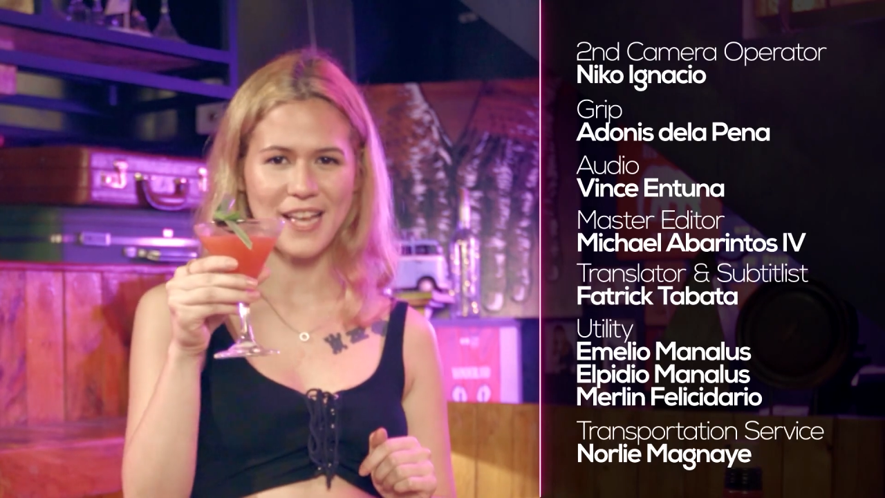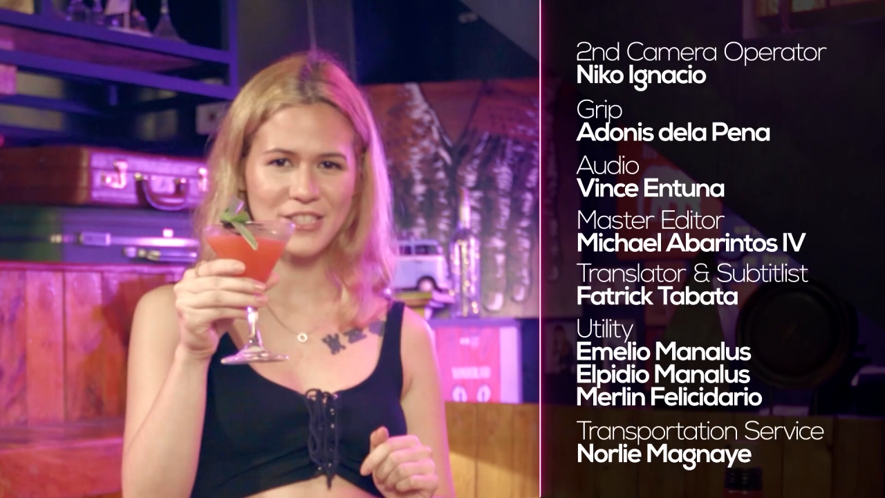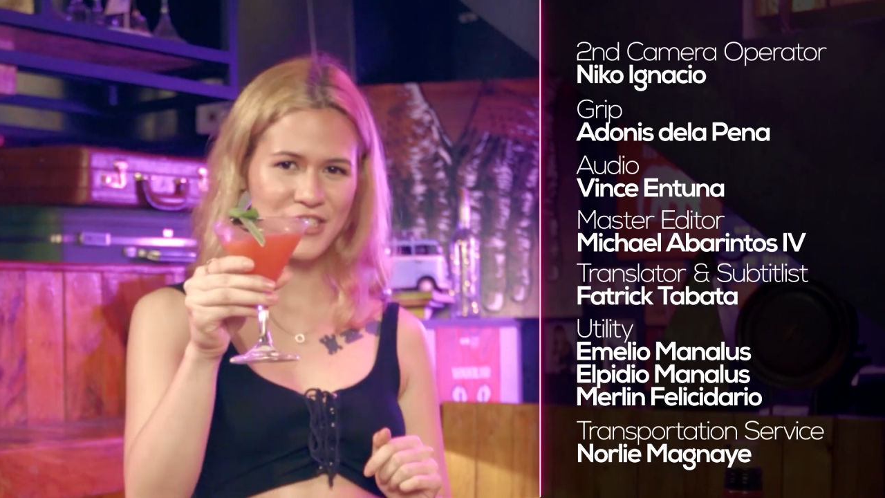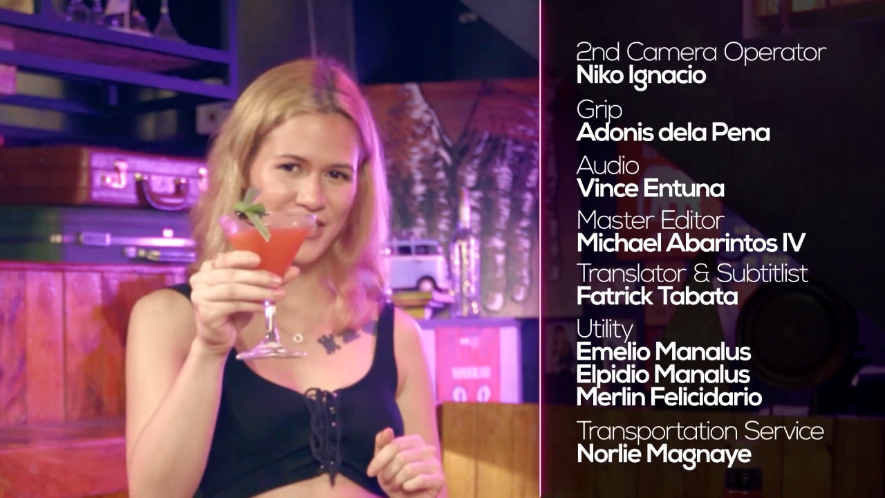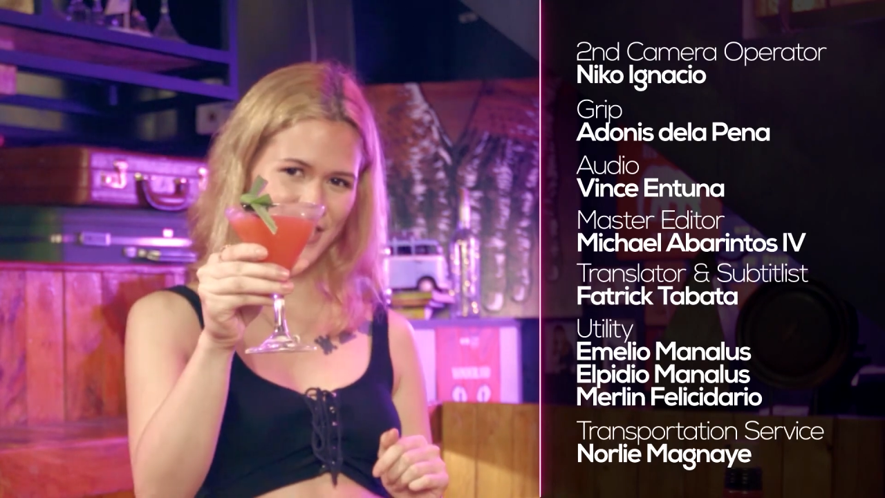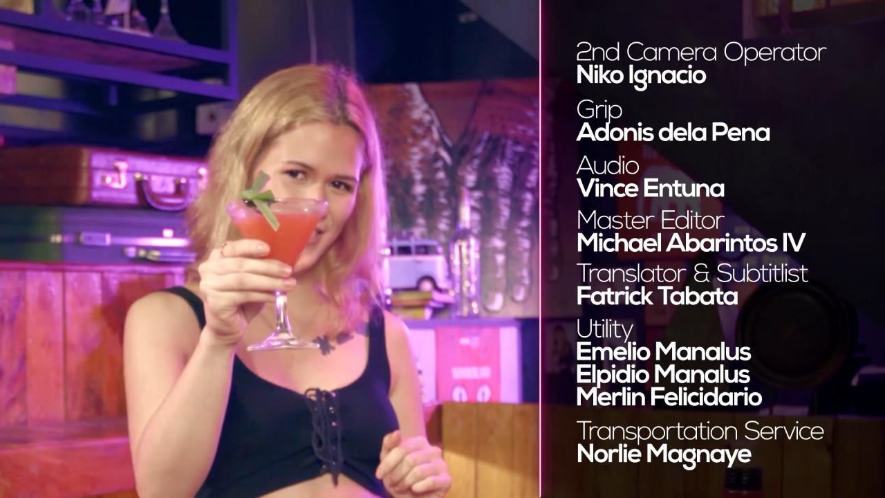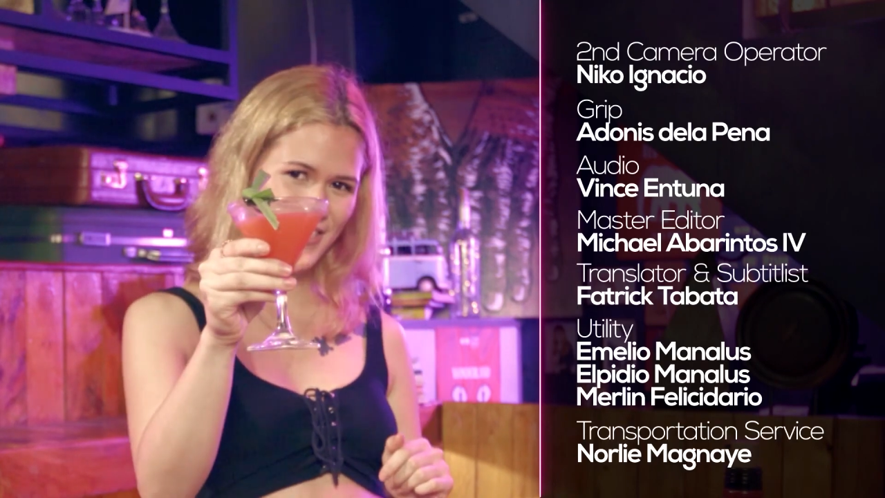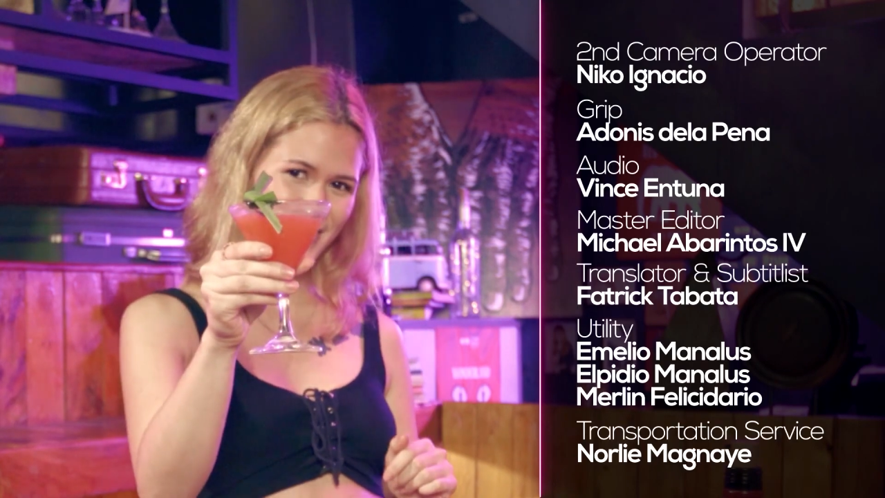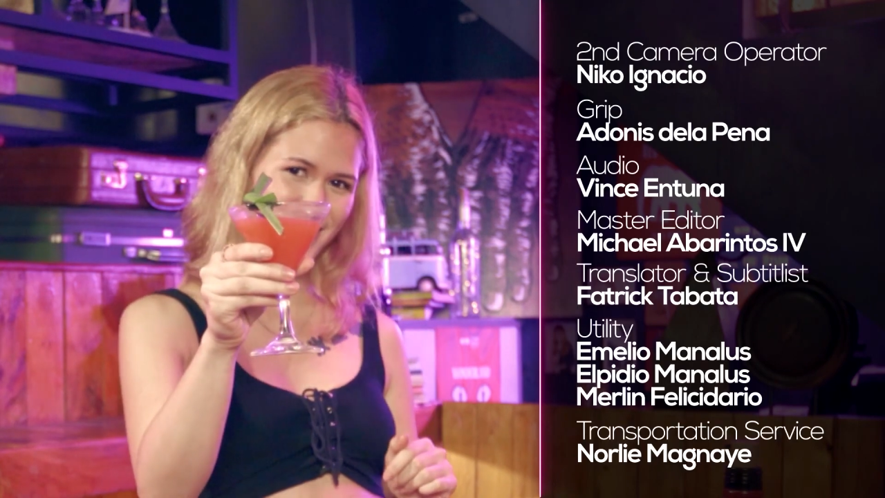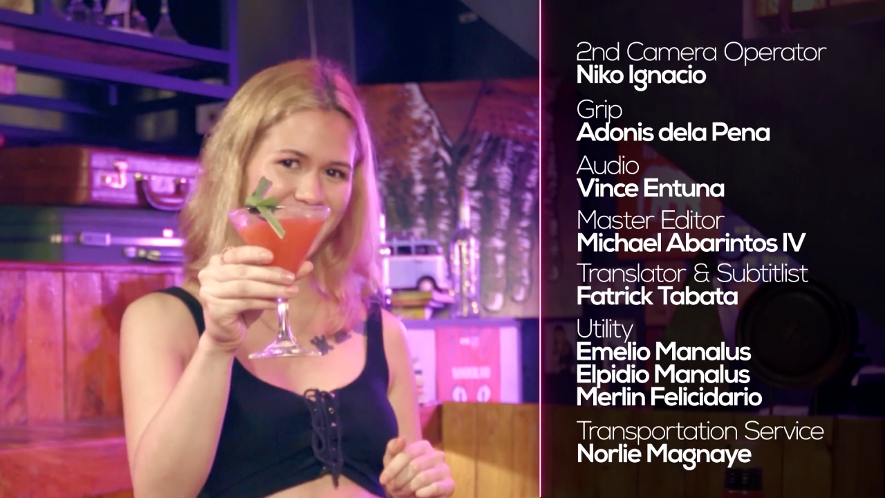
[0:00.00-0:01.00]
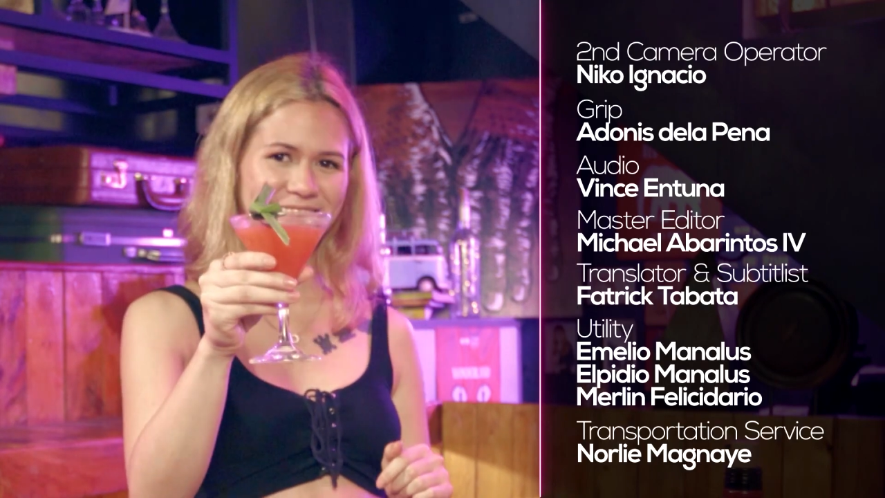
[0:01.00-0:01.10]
and Cheers.